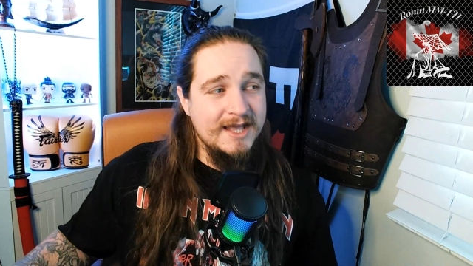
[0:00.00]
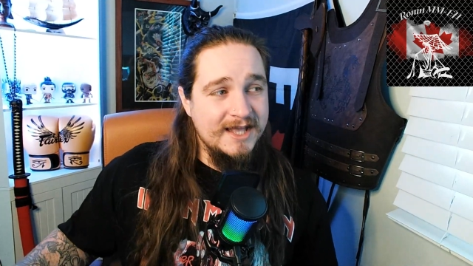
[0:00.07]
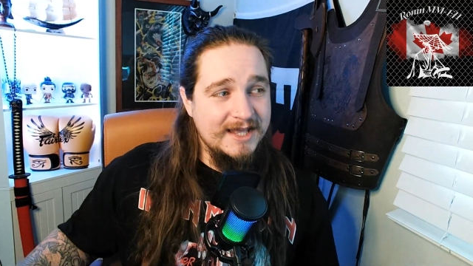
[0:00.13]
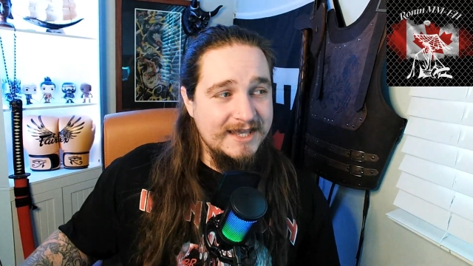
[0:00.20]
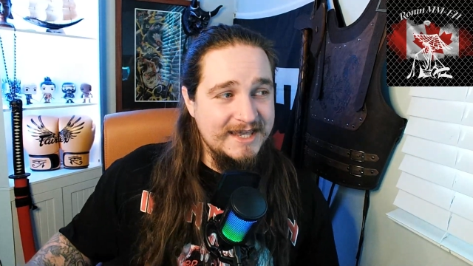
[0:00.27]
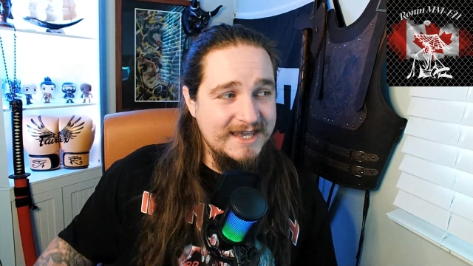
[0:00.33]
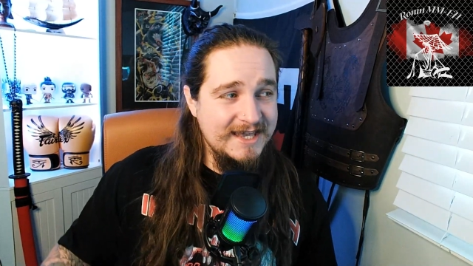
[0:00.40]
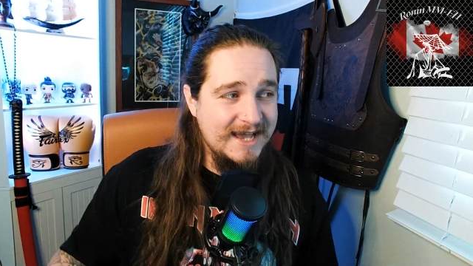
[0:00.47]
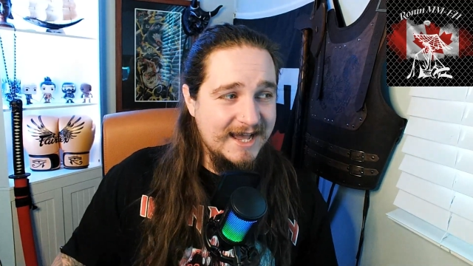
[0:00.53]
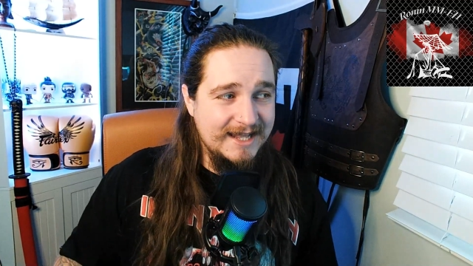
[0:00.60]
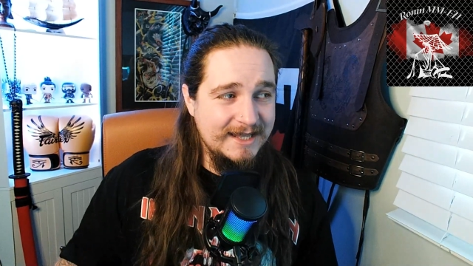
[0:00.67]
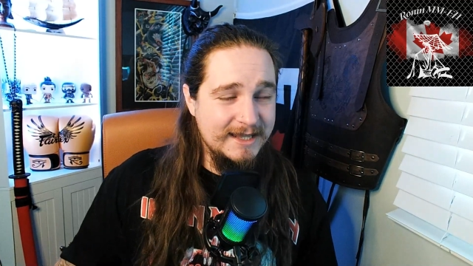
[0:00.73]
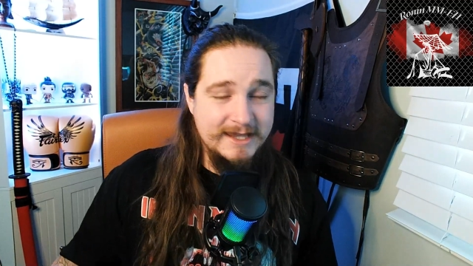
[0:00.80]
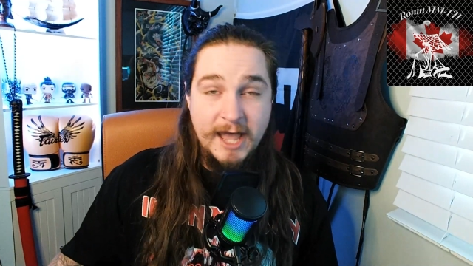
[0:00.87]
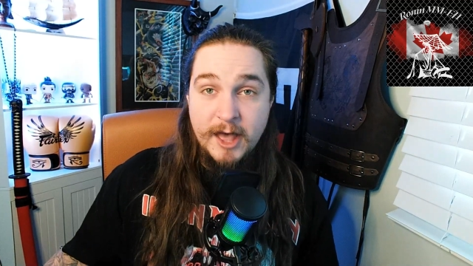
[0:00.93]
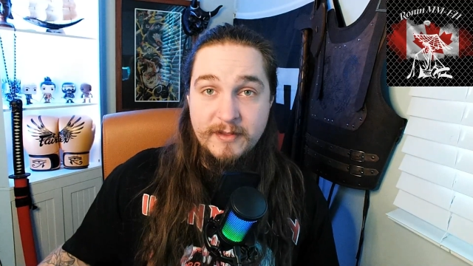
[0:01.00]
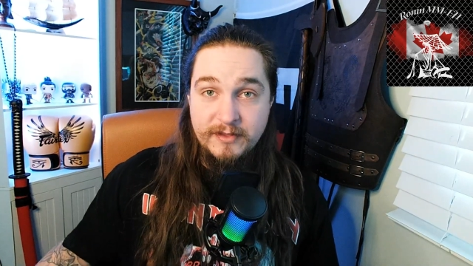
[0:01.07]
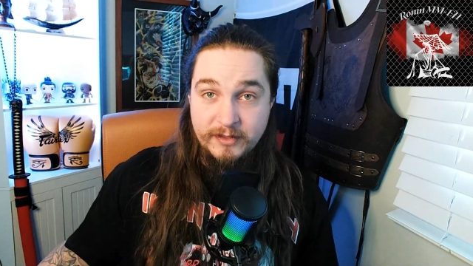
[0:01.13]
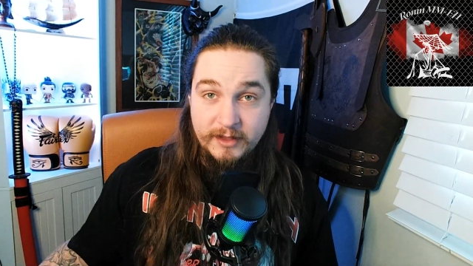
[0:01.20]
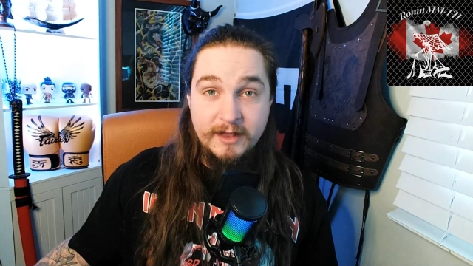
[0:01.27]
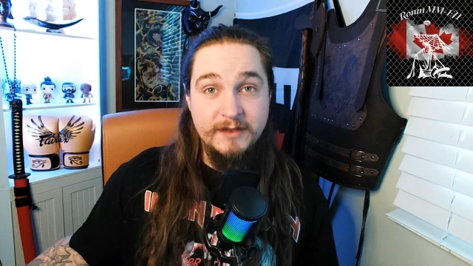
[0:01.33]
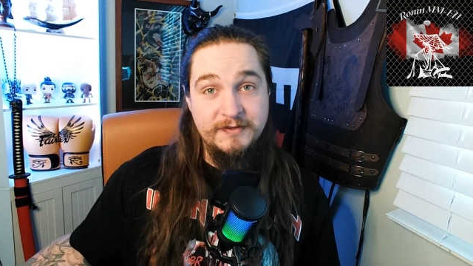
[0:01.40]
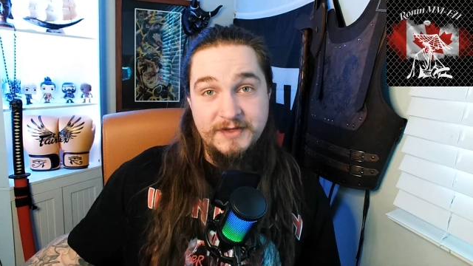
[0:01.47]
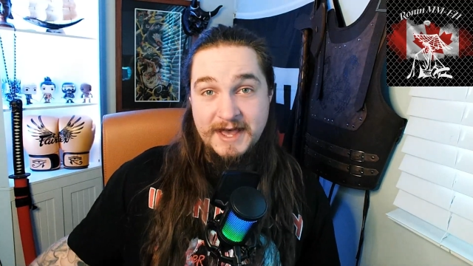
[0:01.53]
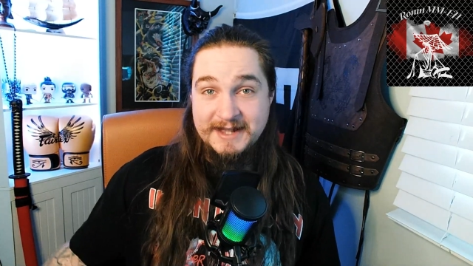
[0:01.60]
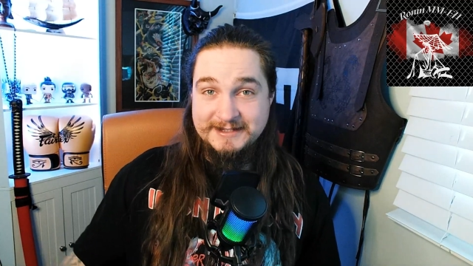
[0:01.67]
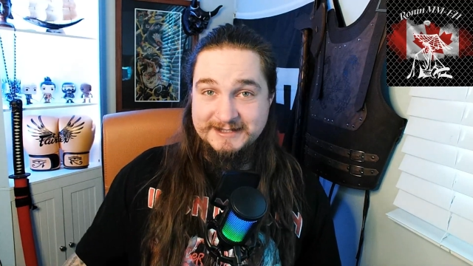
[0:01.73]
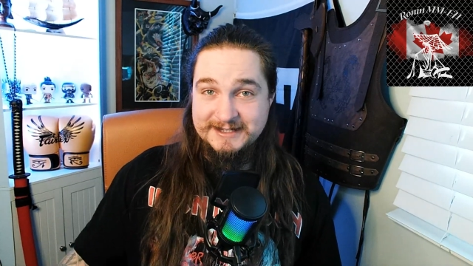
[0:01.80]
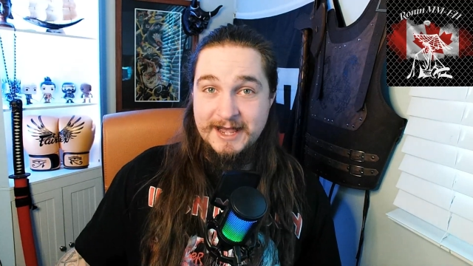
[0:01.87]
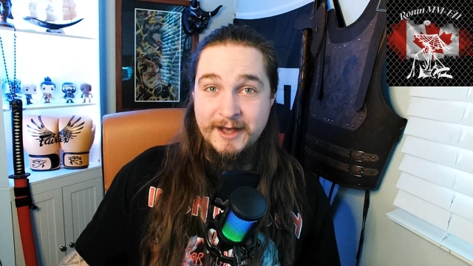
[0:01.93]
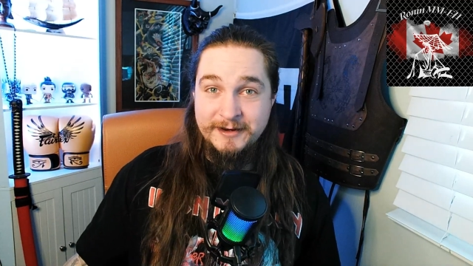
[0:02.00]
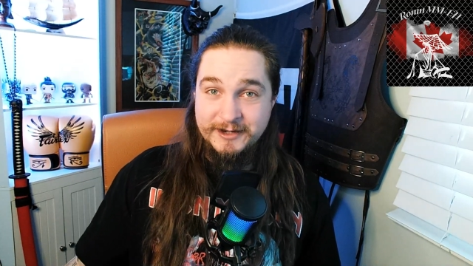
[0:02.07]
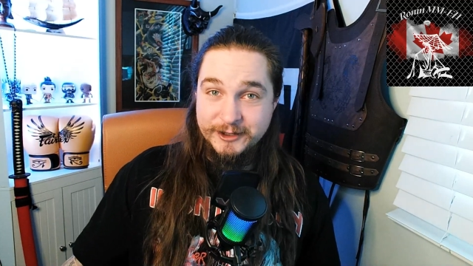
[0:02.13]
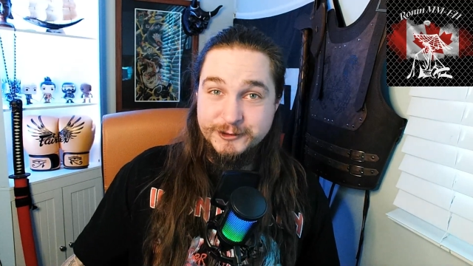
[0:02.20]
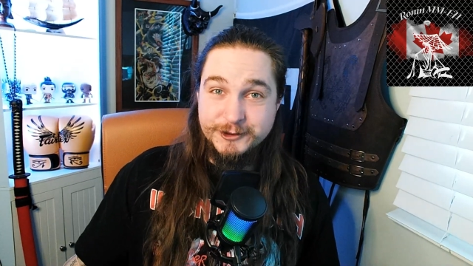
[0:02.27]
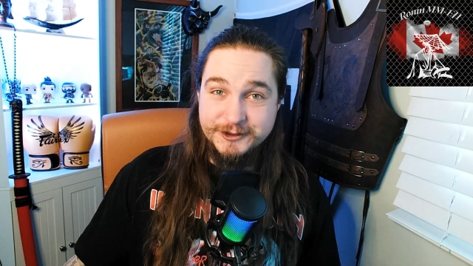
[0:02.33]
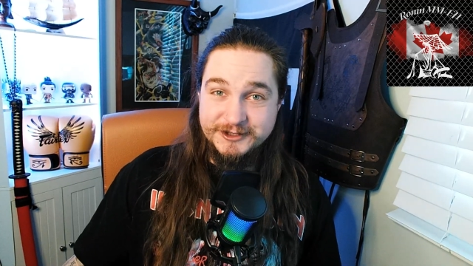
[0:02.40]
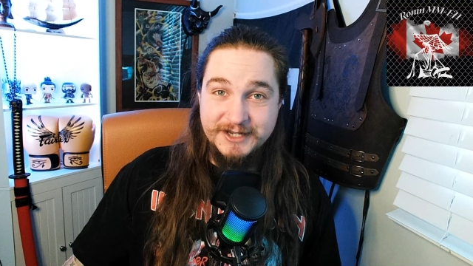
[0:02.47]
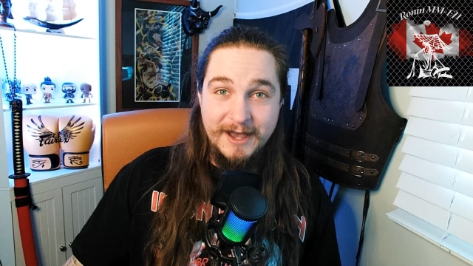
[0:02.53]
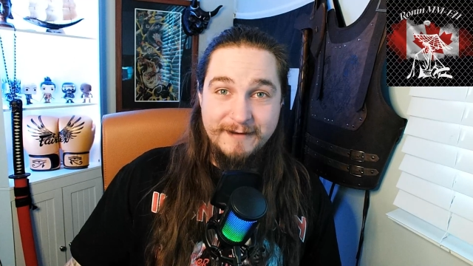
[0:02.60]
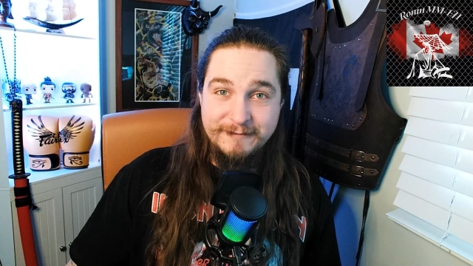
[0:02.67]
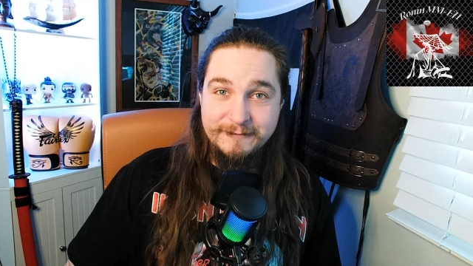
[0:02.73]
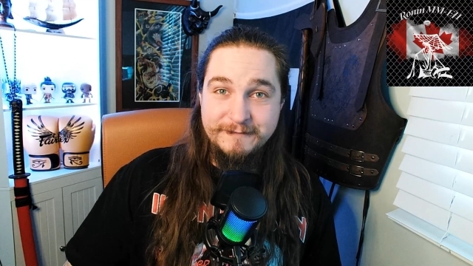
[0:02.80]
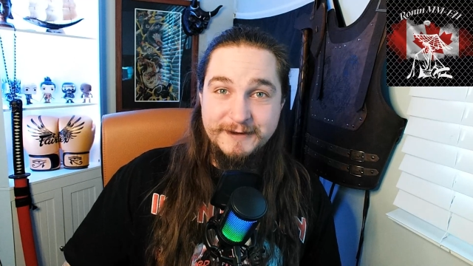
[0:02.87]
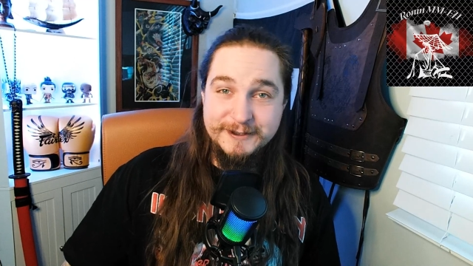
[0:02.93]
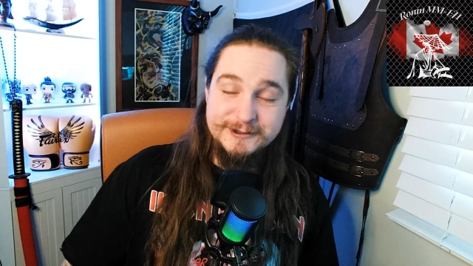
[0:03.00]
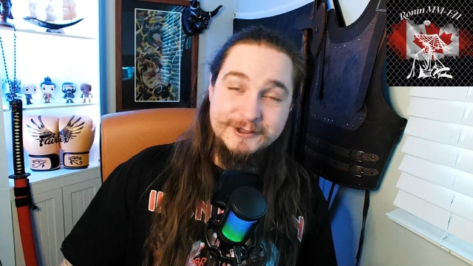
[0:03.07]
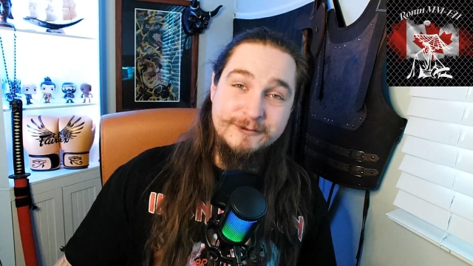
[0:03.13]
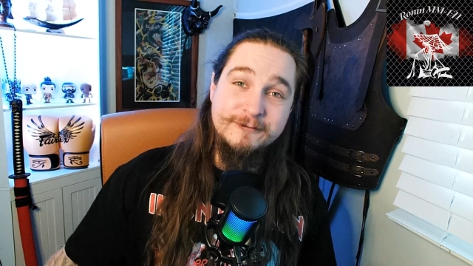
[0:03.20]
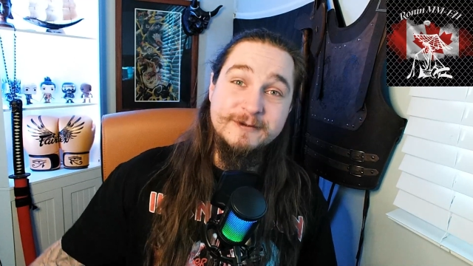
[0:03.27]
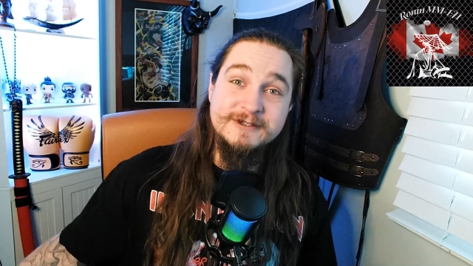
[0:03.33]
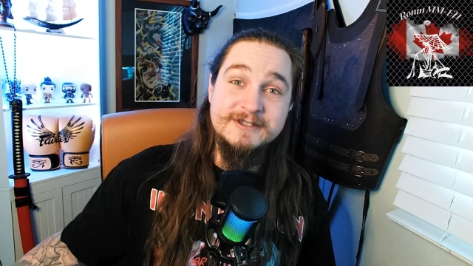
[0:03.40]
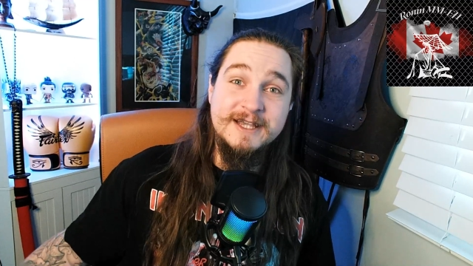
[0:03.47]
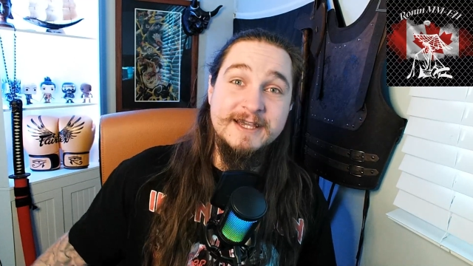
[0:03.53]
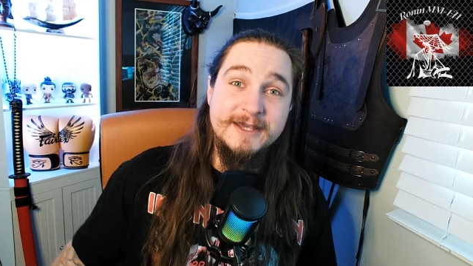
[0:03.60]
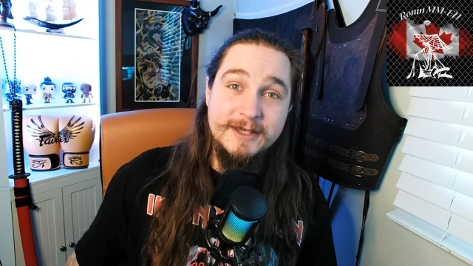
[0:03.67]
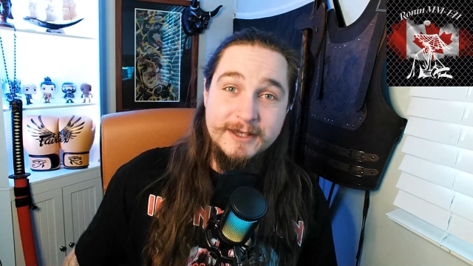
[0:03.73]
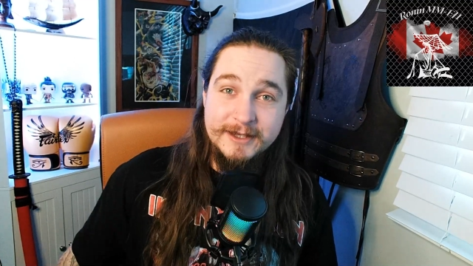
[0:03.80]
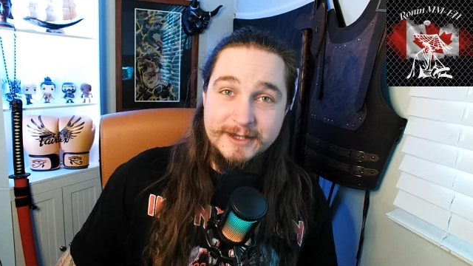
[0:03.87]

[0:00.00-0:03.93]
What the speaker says: He had that initial staph infection was like